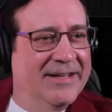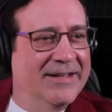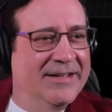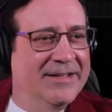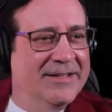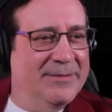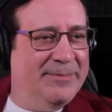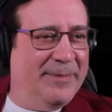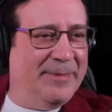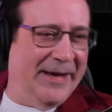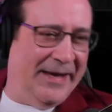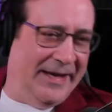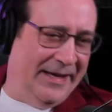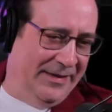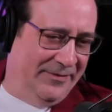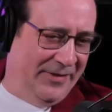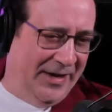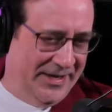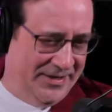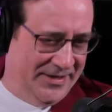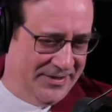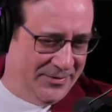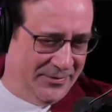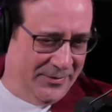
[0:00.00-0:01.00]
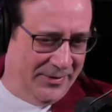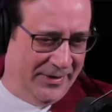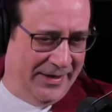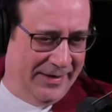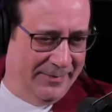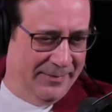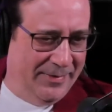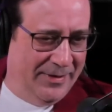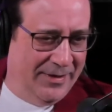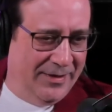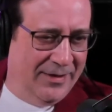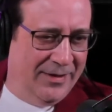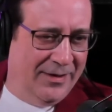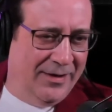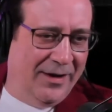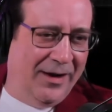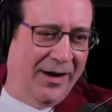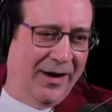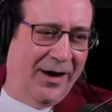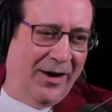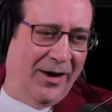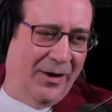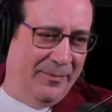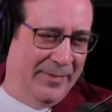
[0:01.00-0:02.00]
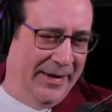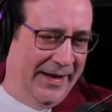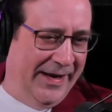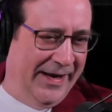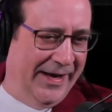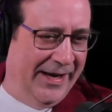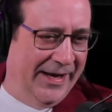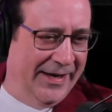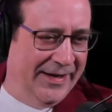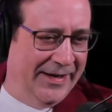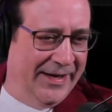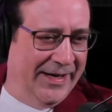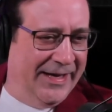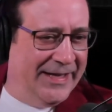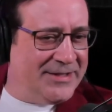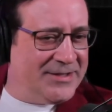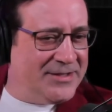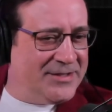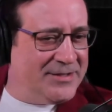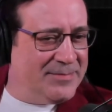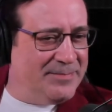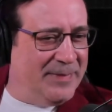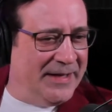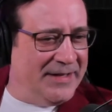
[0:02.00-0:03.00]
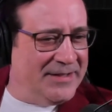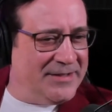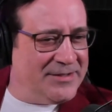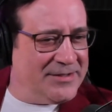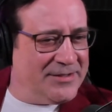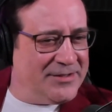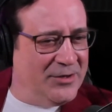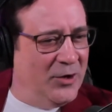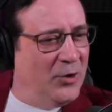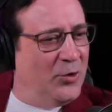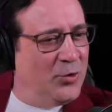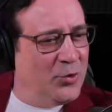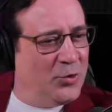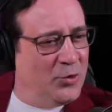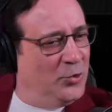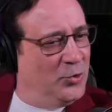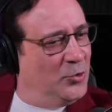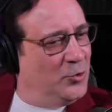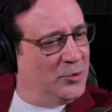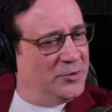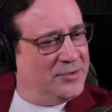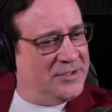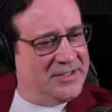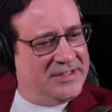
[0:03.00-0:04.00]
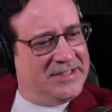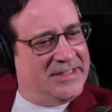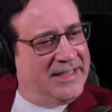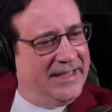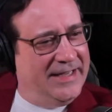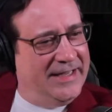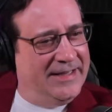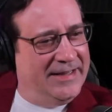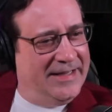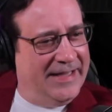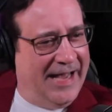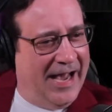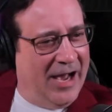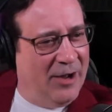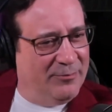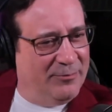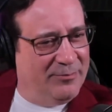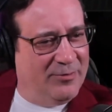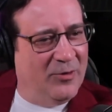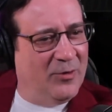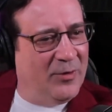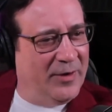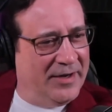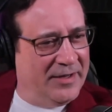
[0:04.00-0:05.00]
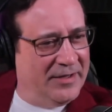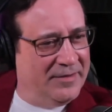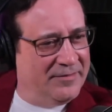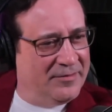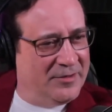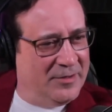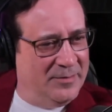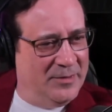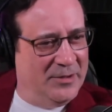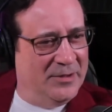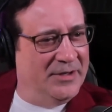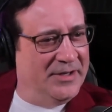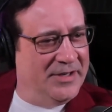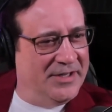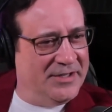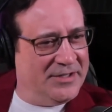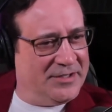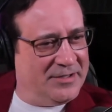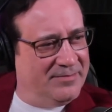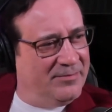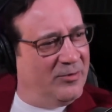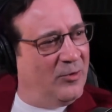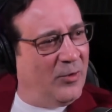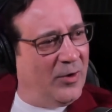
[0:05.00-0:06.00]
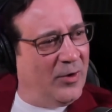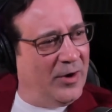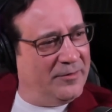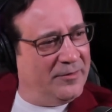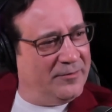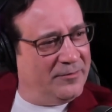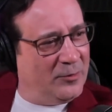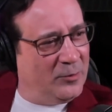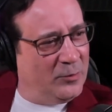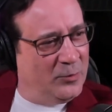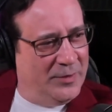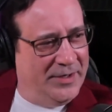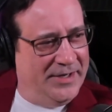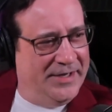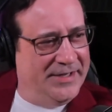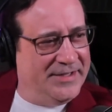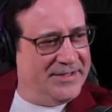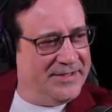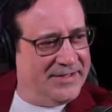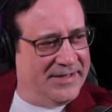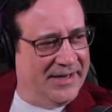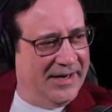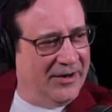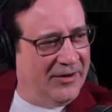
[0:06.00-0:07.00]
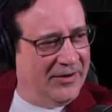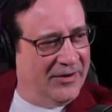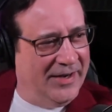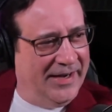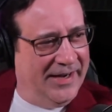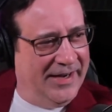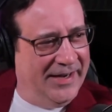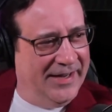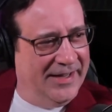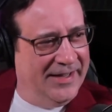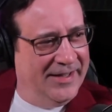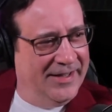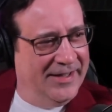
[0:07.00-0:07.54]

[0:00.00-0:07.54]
Speaking of ice cream, Mm-hmm. Oh man, it's been so cool to see the outpouring of community support for Reed's Dairy.